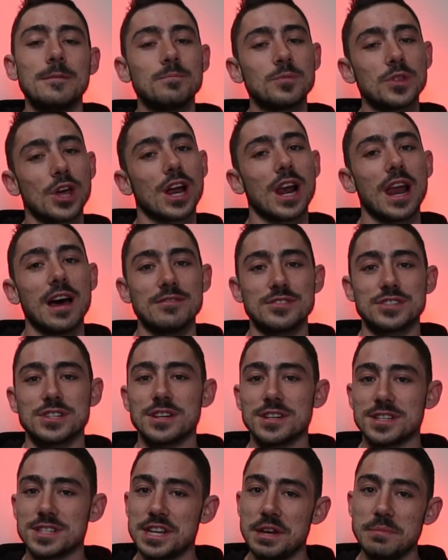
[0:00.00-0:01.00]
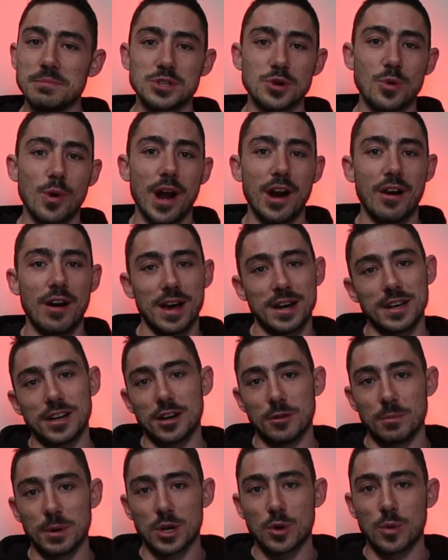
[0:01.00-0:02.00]
The gloves seem to wear out a
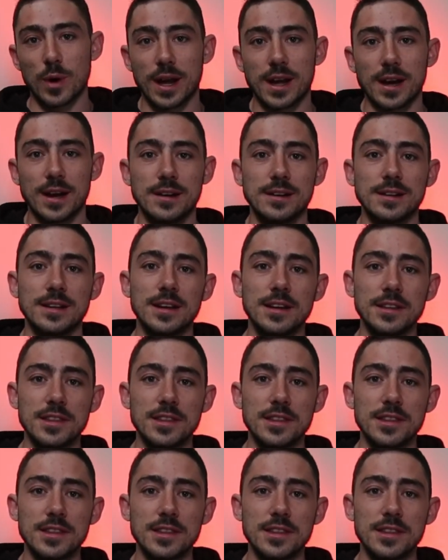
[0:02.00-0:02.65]
little bit quicker.